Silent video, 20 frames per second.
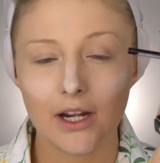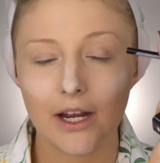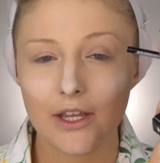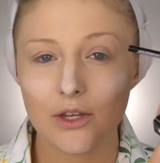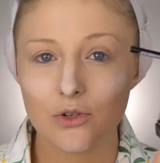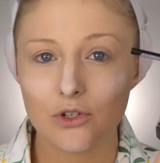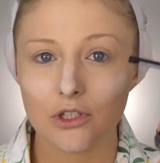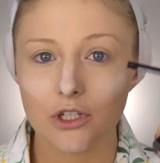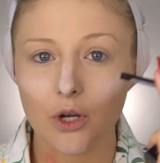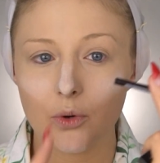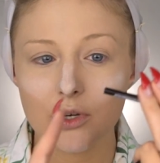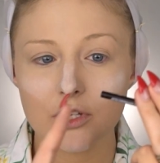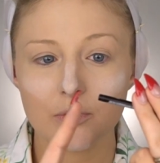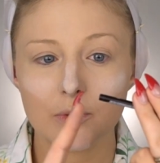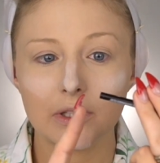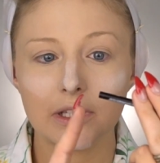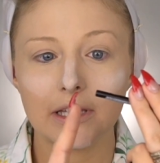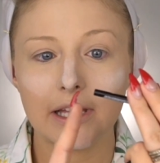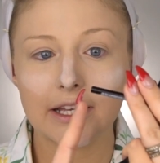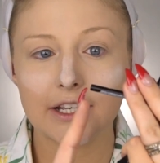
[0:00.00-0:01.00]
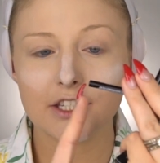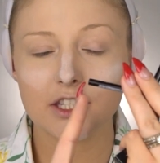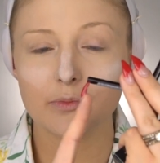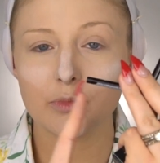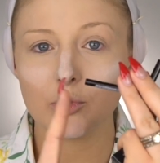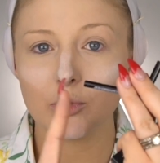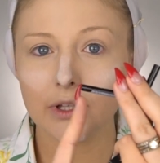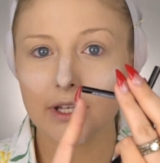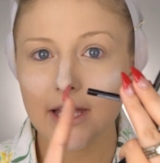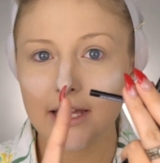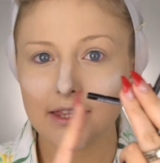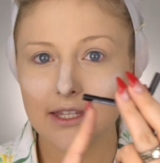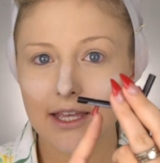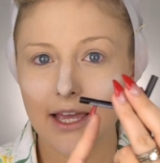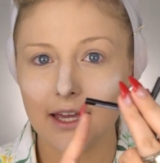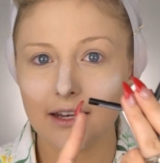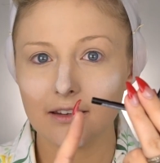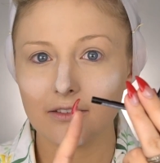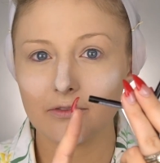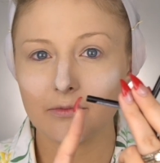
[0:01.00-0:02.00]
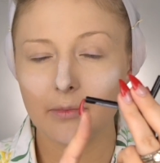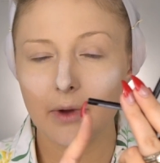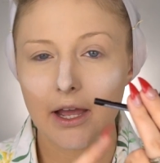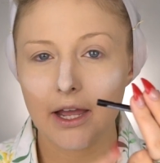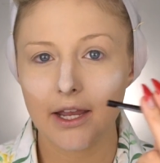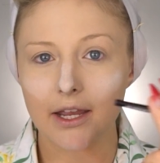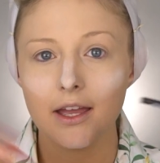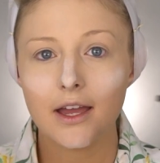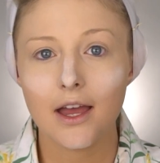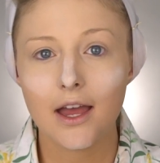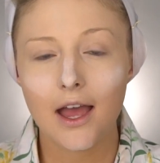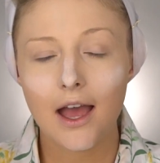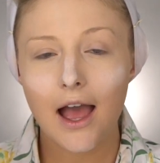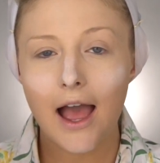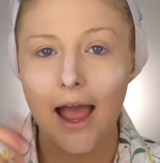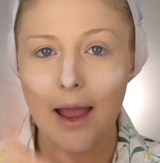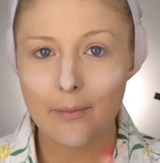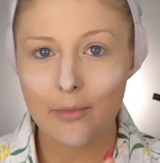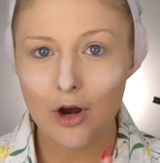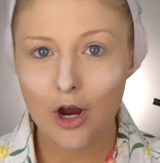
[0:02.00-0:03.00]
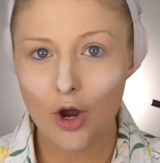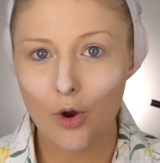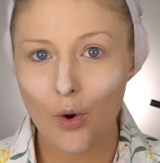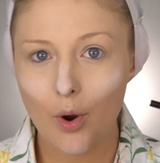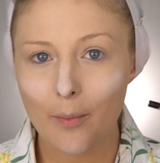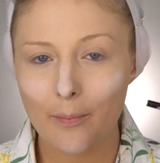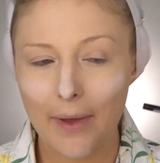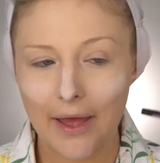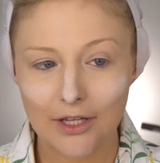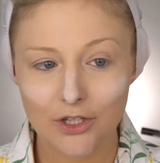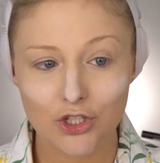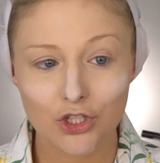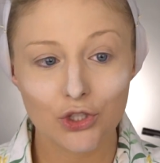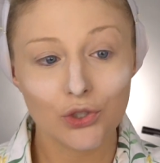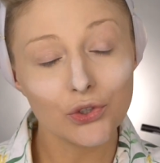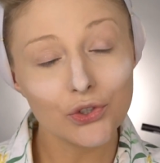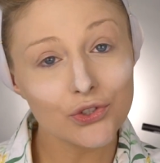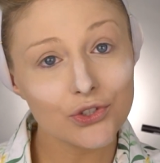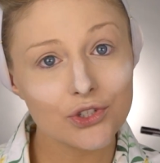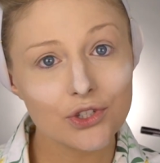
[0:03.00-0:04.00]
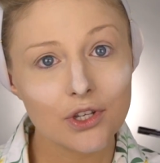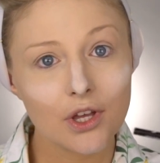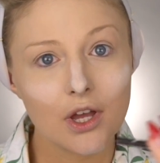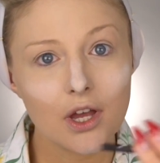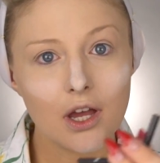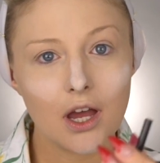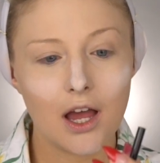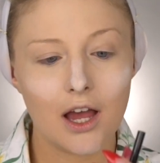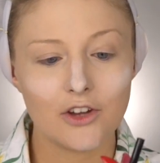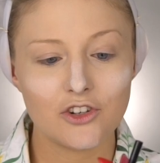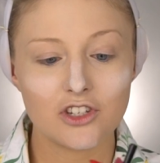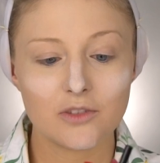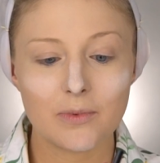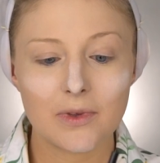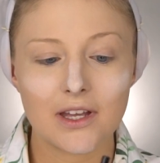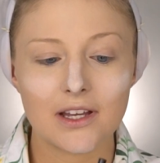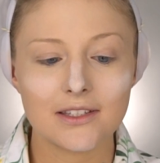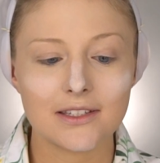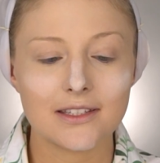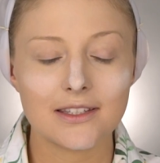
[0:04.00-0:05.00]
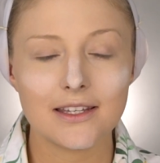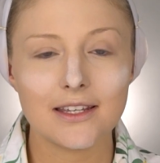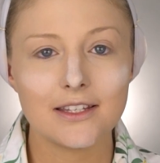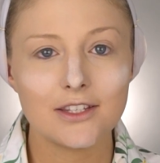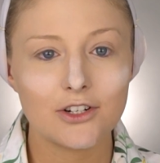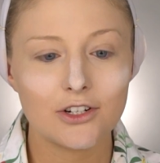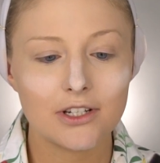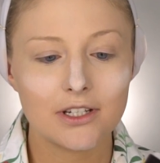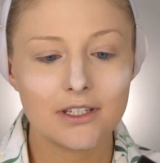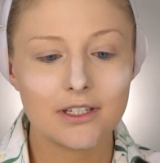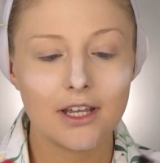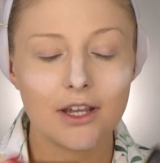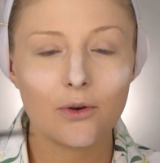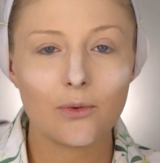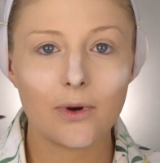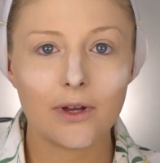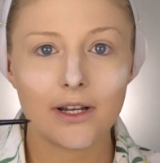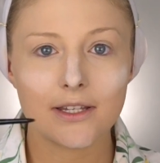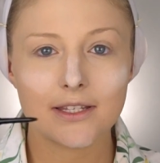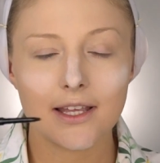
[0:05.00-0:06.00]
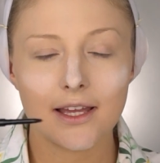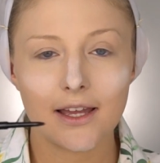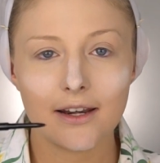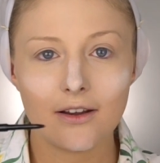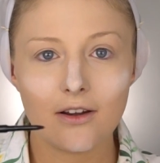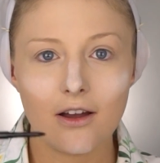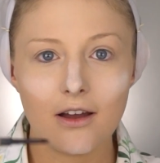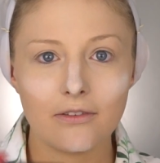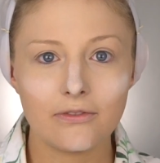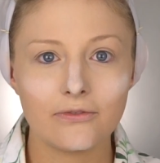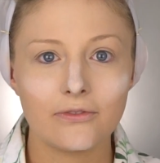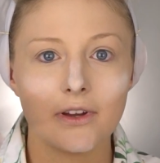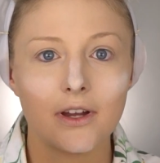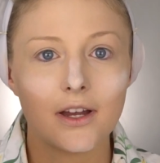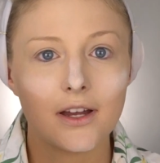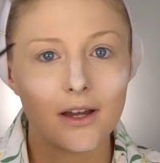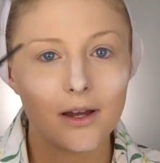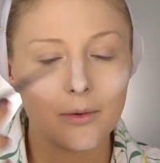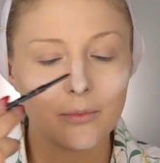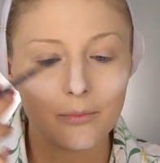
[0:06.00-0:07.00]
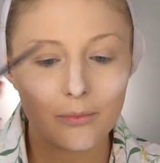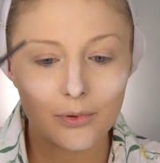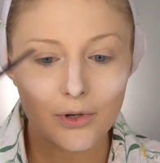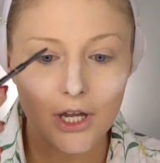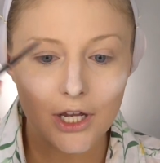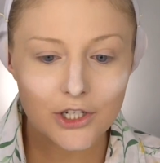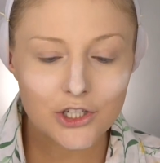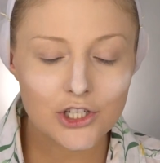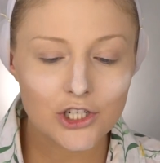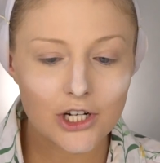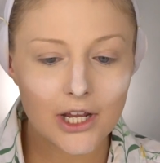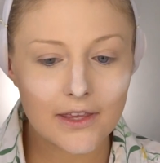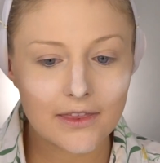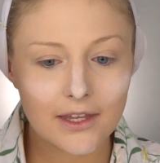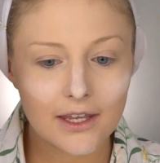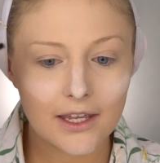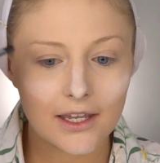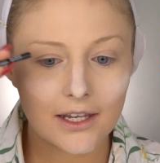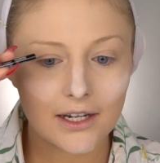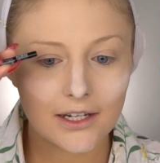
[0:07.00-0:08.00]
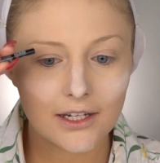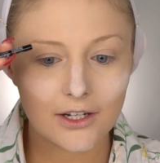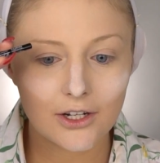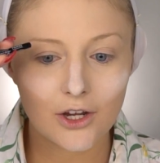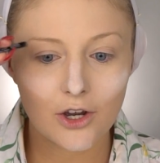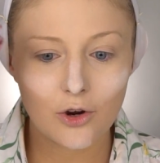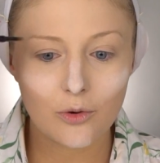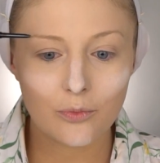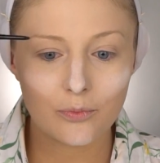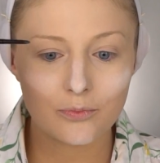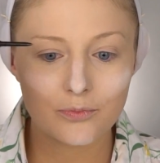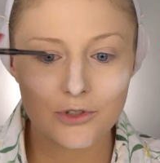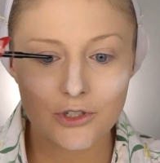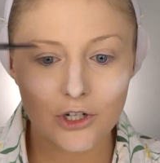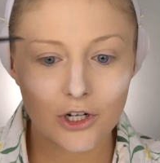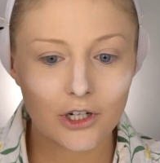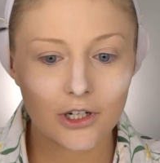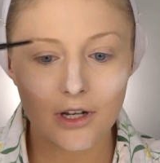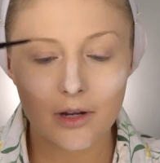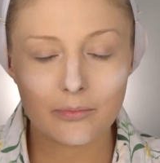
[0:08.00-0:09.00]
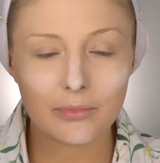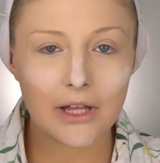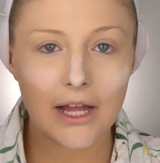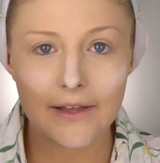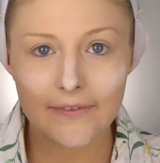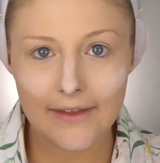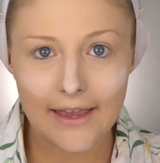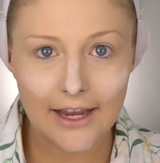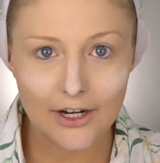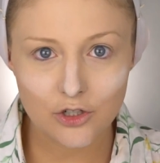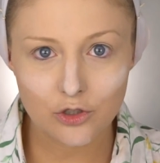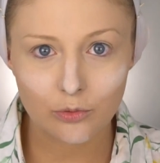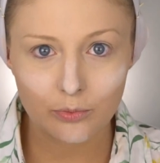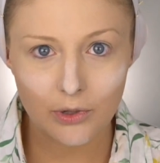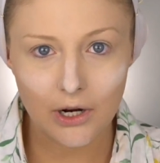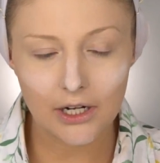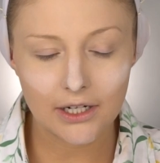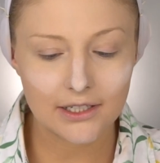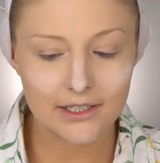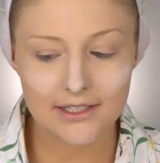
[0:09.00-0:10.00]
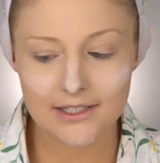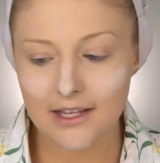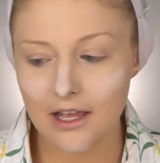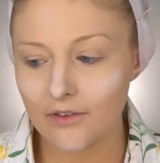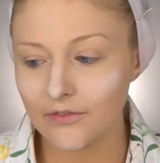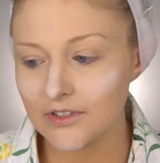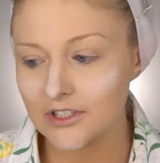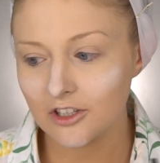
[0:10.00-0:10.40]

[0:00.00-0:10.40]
I usually always really like a spoolie at the end of my eyebrow pencils, just because it's easier to take one side off, brush, and then, you know, start applying the actual product itself.